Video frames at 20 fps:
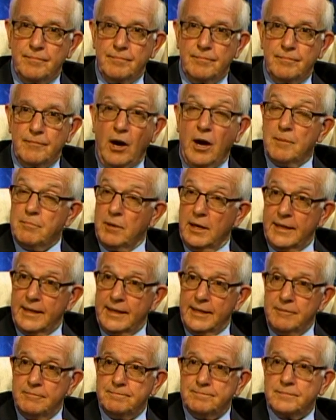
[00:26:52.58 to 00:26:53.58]
on Monday.
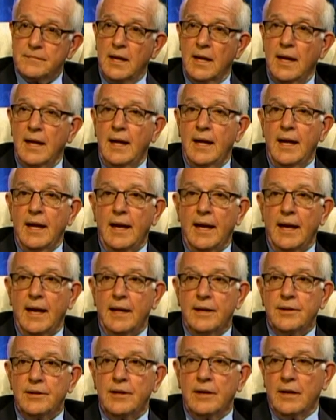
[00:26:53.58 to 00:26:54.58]

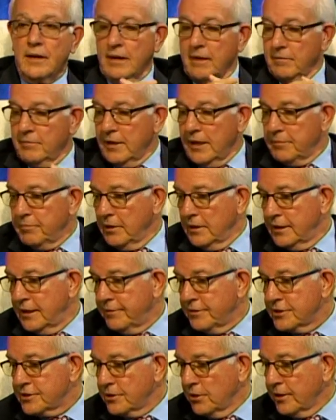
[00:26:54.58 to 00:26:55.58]
And I believe
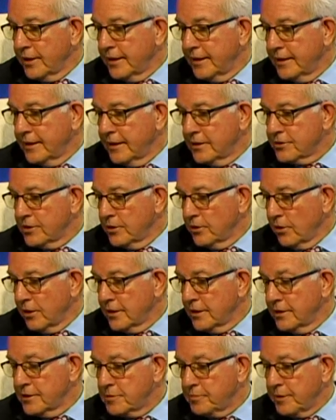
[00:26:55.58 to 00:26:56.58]
it's going in as an
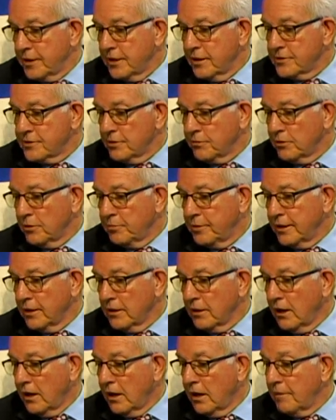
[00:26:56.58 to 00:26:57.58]
ordinance because it will be a
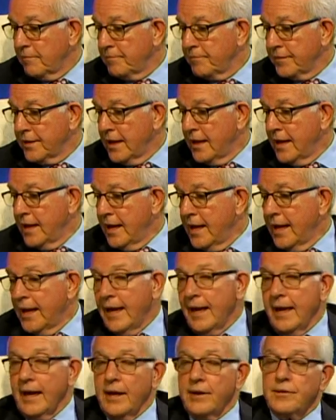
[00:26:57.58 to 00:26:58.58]
law.
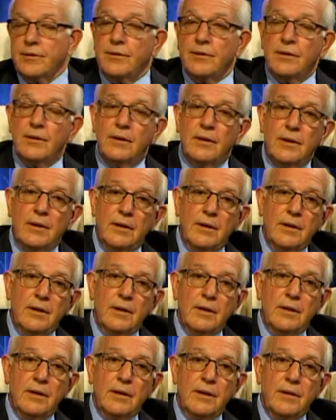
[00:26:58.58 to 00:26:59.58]
And
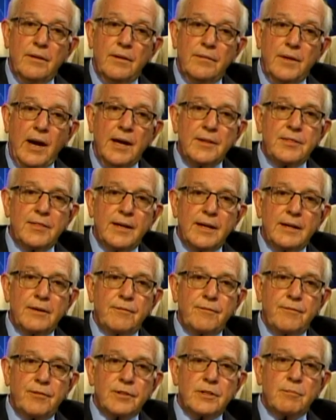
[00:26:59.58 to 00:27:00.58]
I think
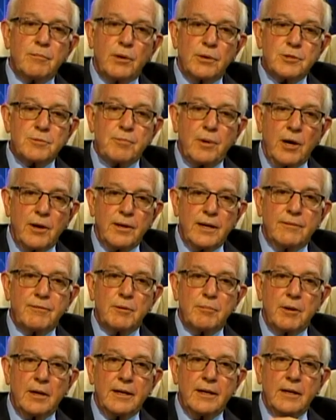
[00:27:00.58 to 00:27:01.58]
for the most part,
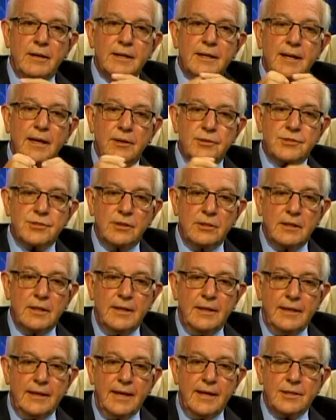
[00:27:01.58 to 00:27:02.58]
everybody on council
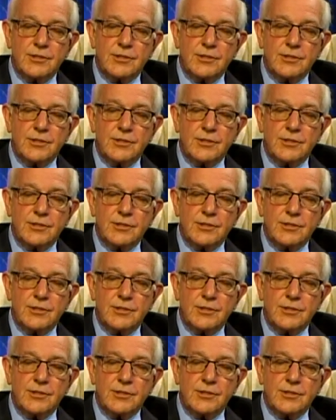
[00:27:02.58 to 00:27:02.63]
is